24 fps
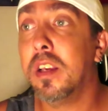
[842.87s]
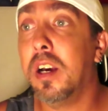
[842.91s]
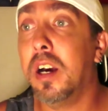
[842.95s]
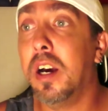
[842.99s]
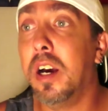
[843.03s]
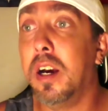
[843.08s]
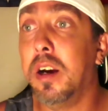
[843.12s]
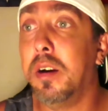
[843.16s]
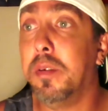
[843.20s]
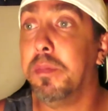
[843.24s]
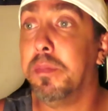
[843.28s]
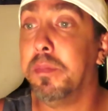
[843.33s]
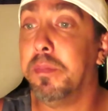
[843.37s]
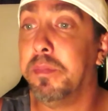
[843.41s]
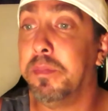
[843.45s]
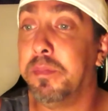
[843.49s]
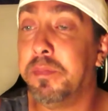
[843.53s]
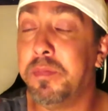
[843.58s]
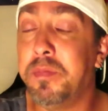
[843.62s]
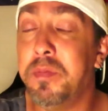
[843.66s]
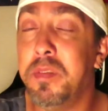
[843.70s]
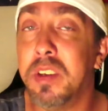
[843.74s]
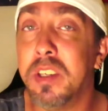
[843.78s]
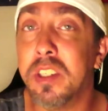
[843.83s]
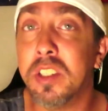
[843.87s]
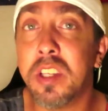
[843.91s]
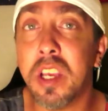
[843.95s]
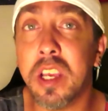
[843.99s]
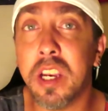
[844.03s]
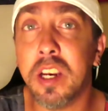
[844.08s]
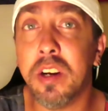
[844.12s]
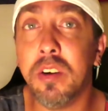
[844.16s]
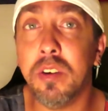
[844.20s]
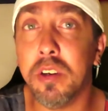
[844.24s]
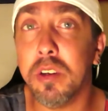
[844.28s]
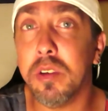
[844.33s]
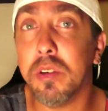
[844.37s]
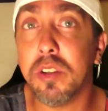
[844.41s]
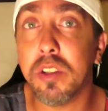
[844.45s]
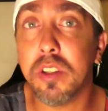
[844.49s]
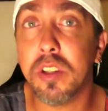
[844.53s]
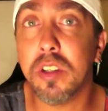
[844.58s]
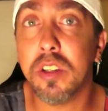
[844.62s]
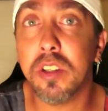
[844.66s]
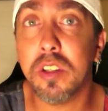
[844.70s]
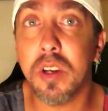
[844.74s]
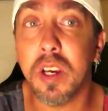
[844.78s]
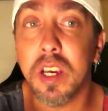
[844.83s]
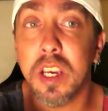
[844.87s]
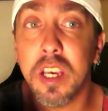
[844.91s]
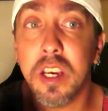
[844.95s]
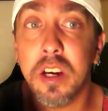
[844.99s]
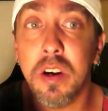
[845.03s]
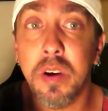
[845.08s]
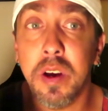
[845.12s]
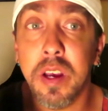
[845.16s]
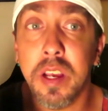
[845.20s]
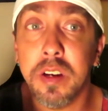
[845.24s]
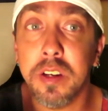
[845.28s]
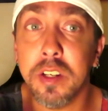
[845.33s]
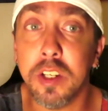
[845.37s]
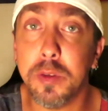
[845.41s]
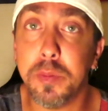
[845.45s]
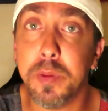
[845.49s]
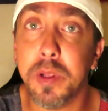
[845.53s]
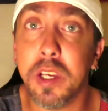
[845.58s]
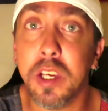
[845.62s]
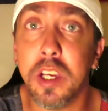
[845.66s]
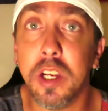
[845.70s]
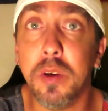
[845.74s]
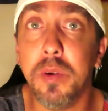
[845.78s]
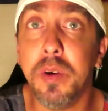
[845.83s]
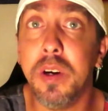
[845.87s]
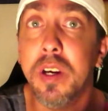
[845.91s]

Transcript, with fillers: um, set in roots, so I can go ahead and just be like, you know